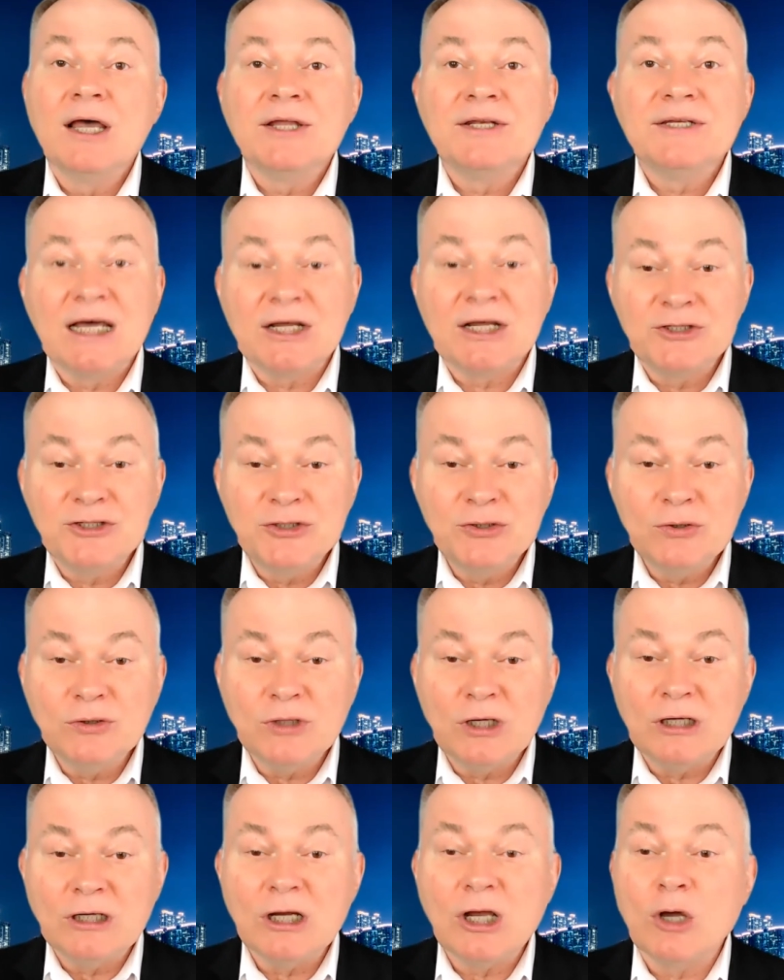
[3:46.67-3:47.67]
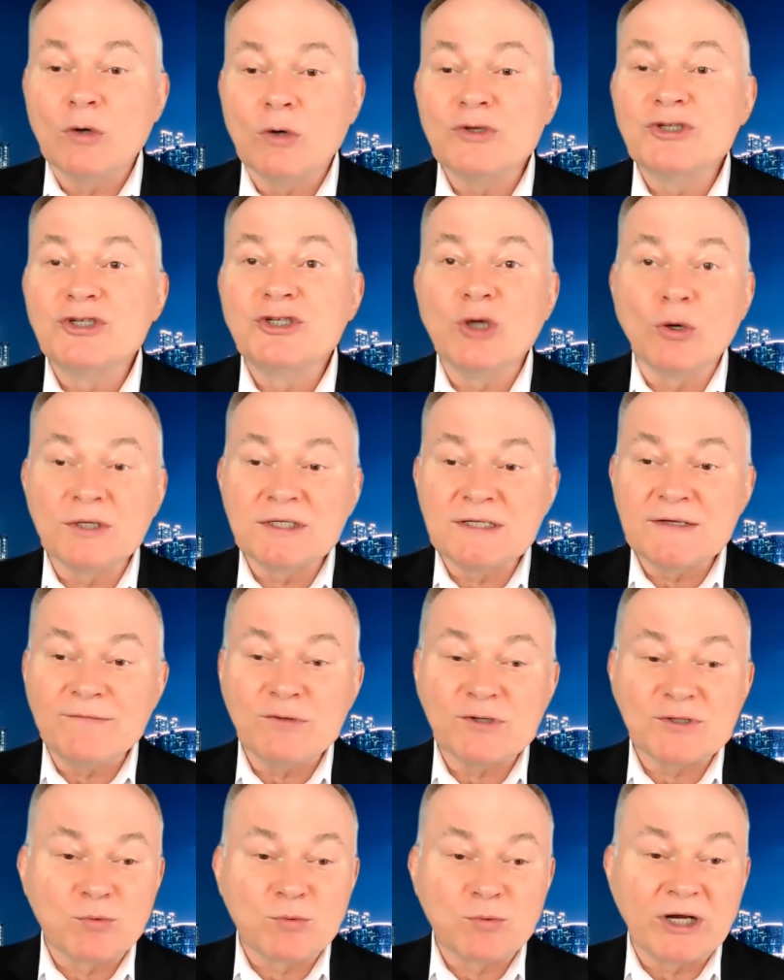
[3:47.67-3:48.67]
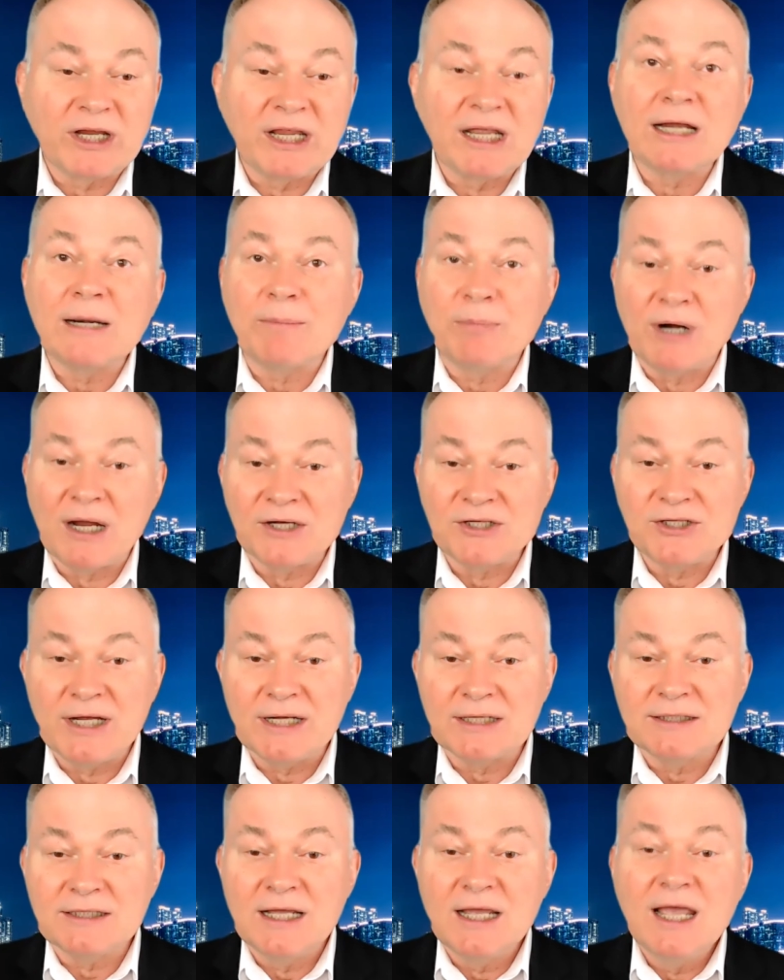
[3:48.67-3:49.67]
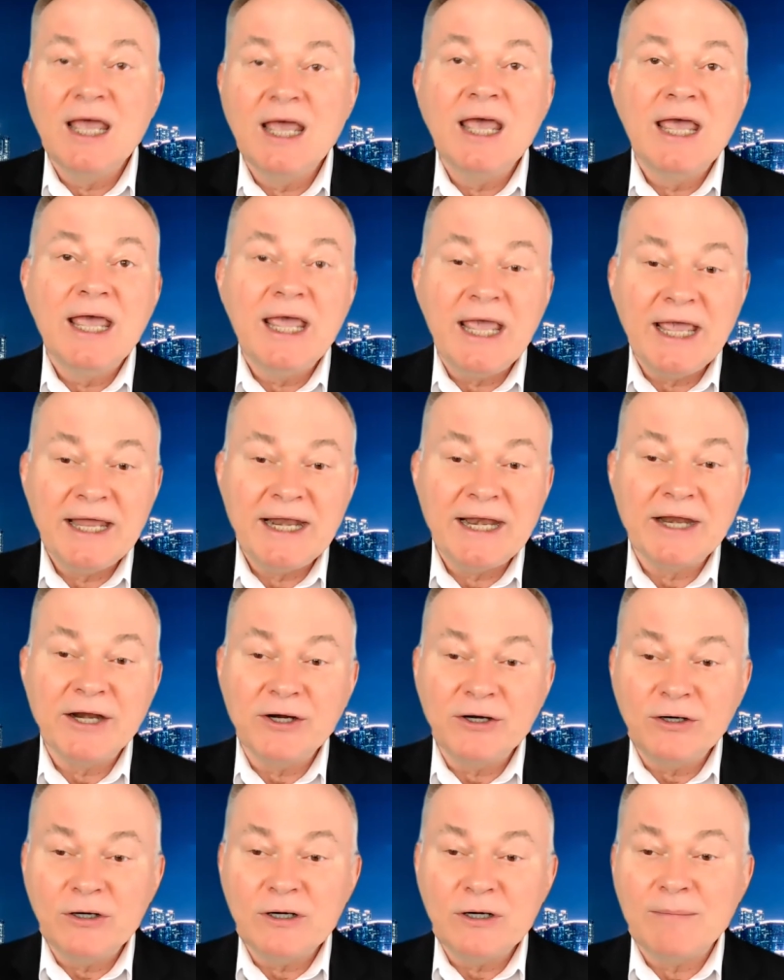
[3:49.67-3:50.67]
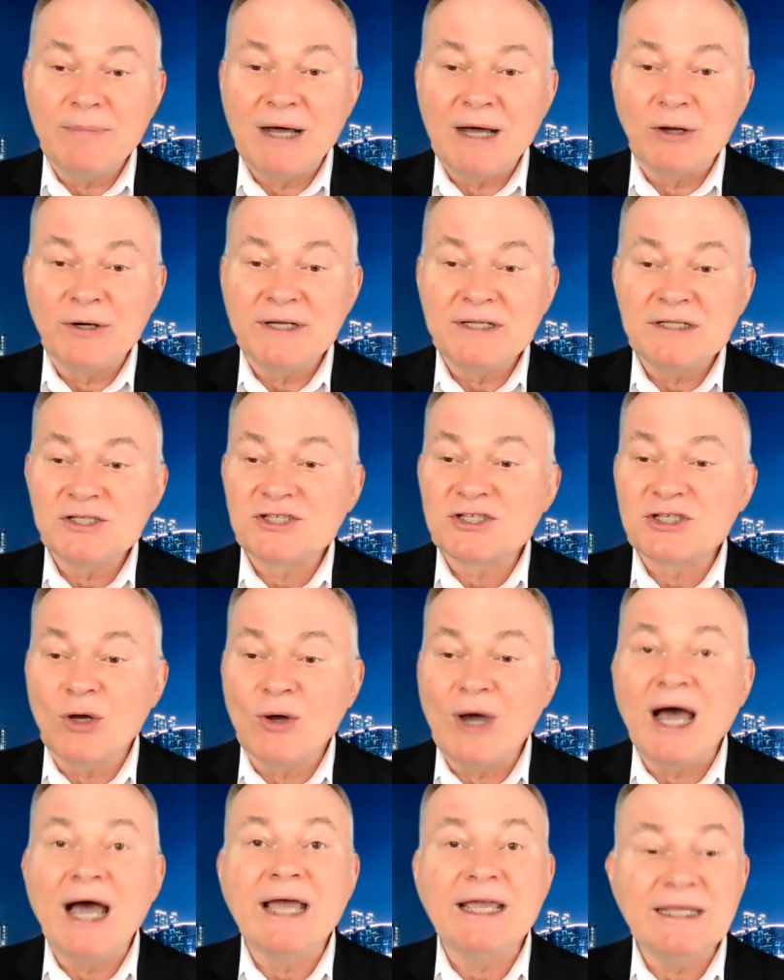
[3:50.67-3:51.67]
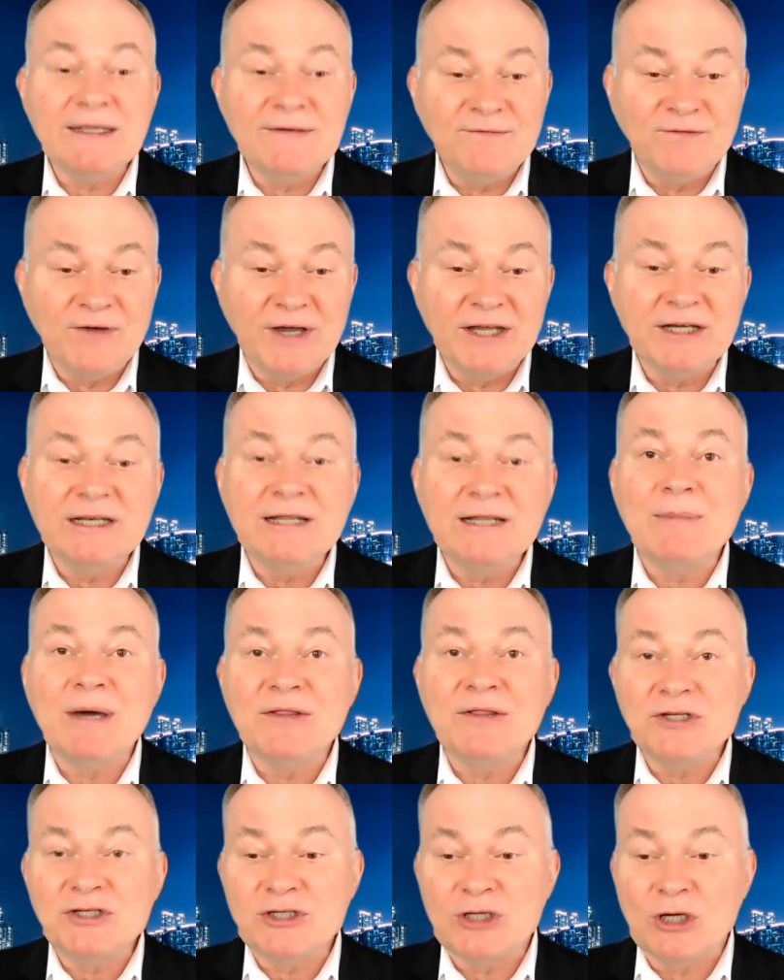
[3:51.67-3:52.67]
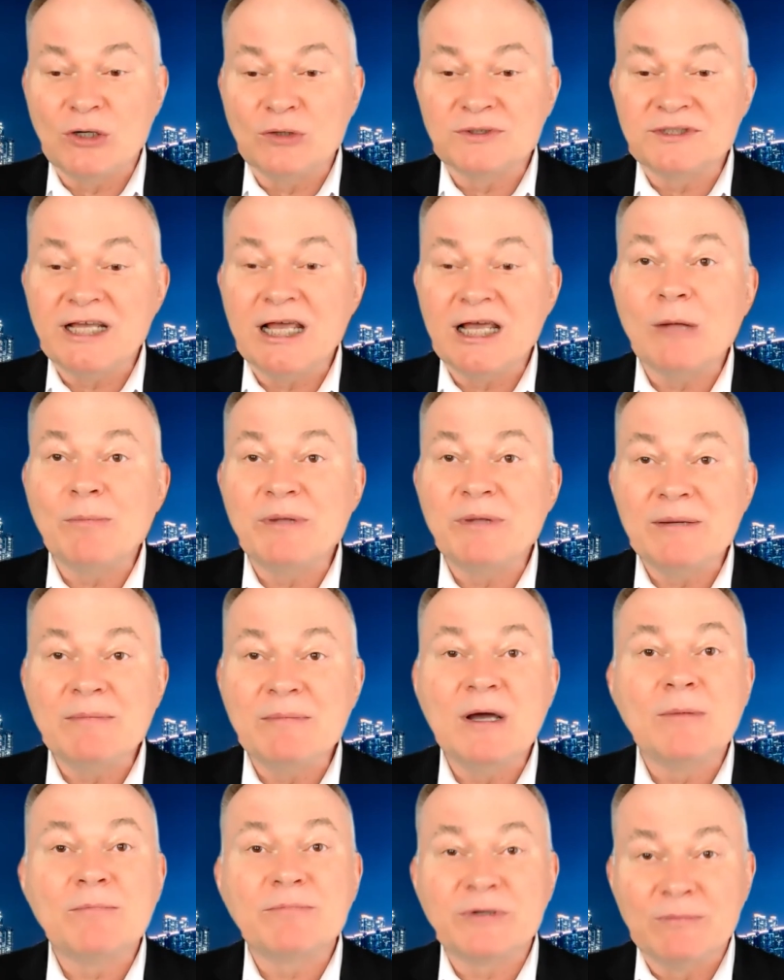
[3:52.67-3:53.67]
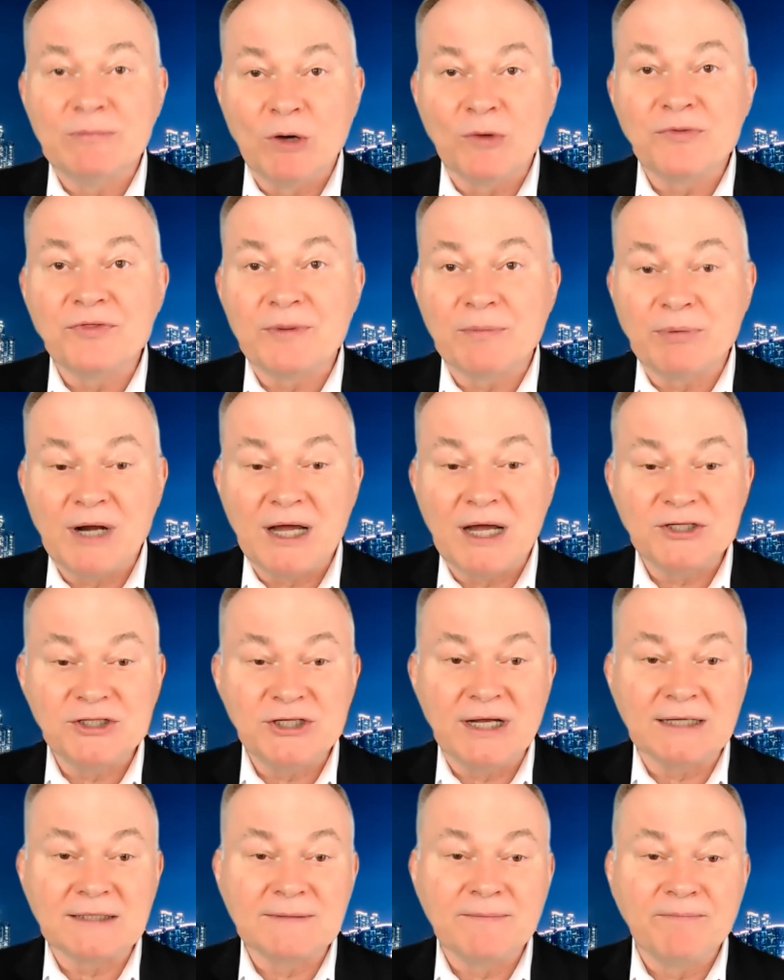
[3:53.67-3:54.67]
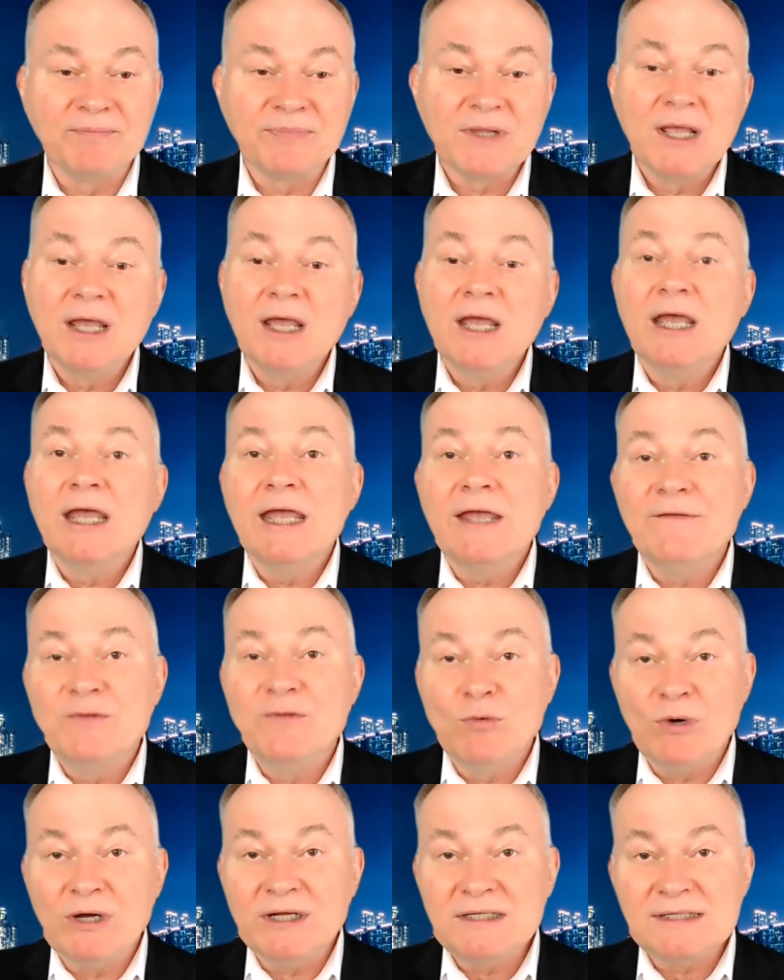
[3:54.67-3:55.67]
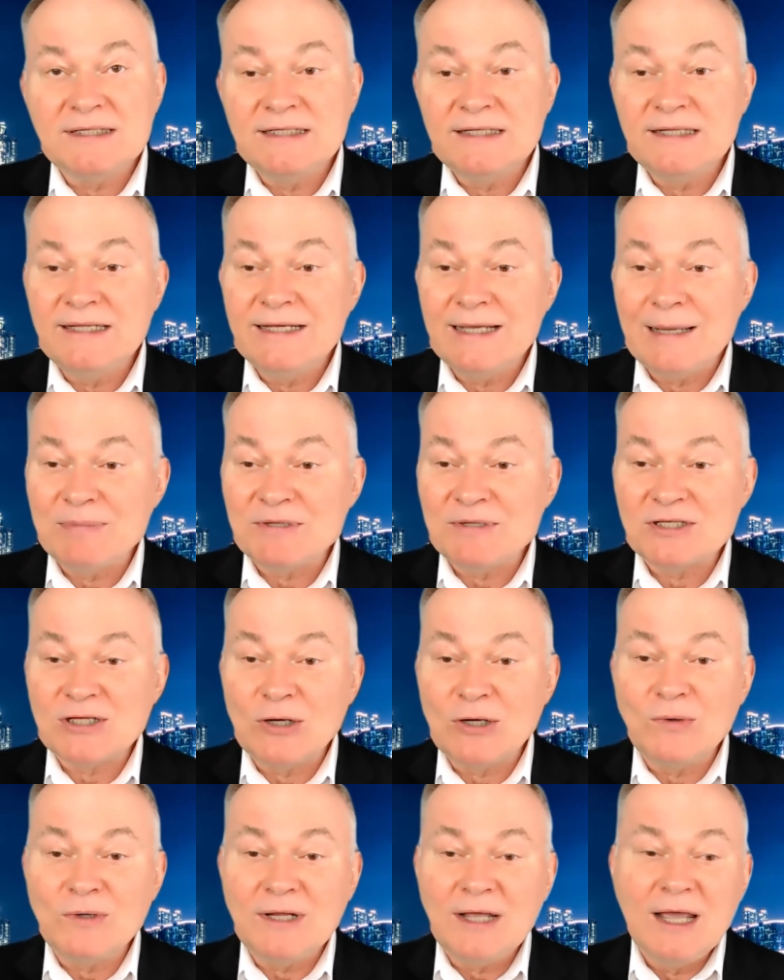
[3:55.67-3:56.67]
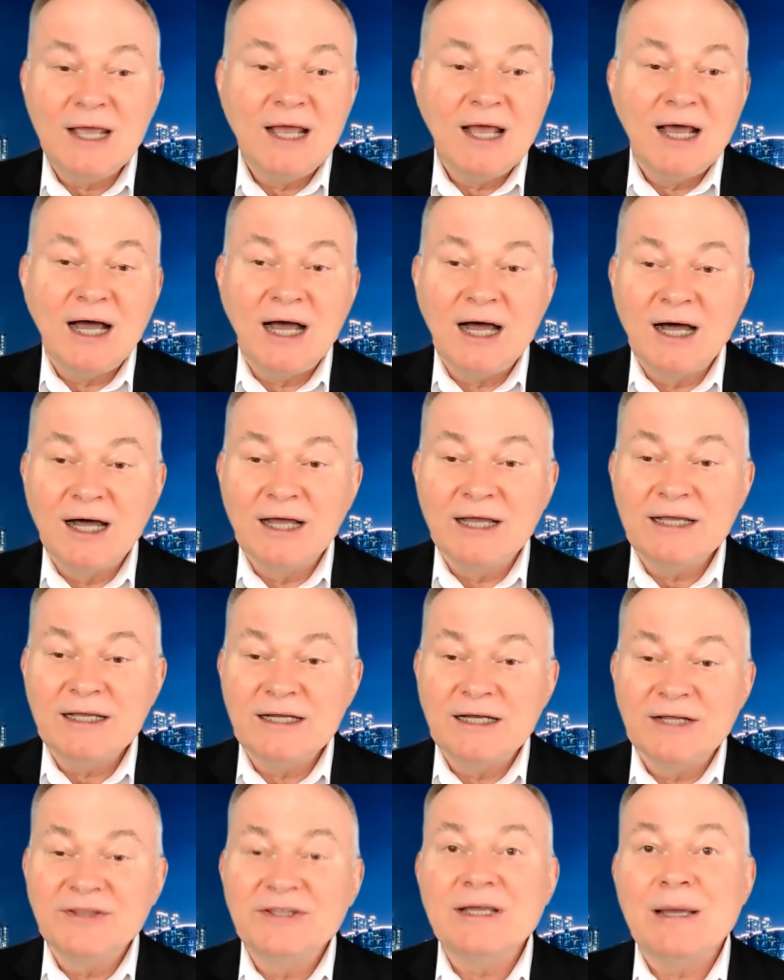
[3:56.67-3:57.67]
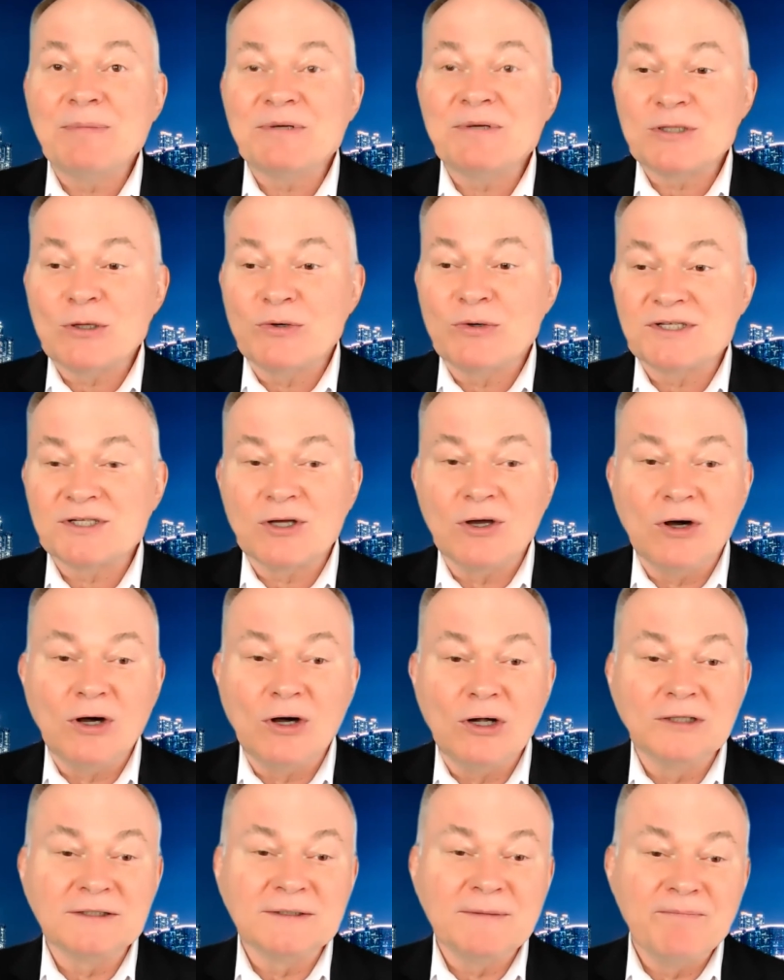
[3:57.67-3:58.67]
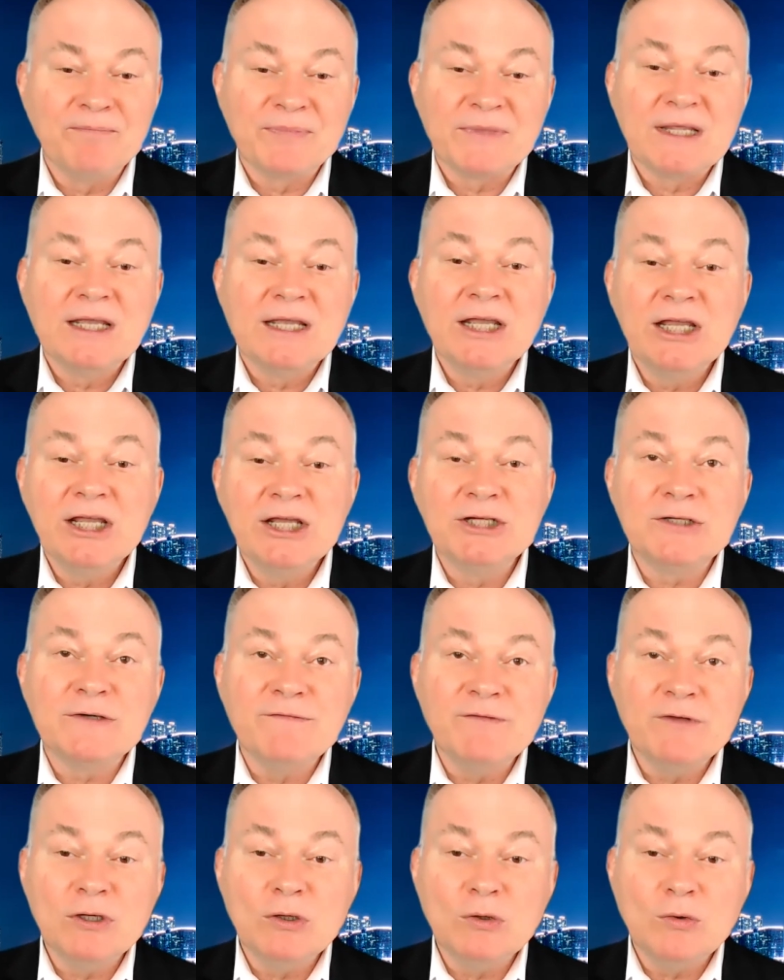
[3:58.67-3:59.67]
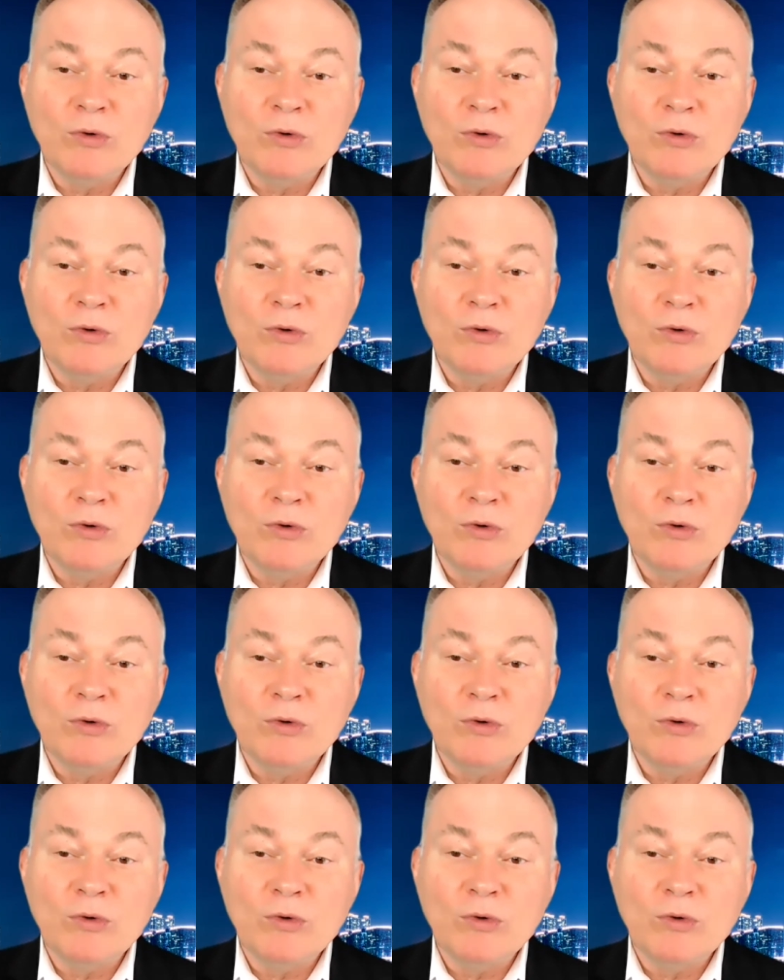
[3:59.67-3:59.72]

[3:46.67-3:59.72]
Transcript: Not too long ago, Joseph was working on a project, and I heard about it, so I invited him on the show to help him promote the project. If you want to see the episode is called Interview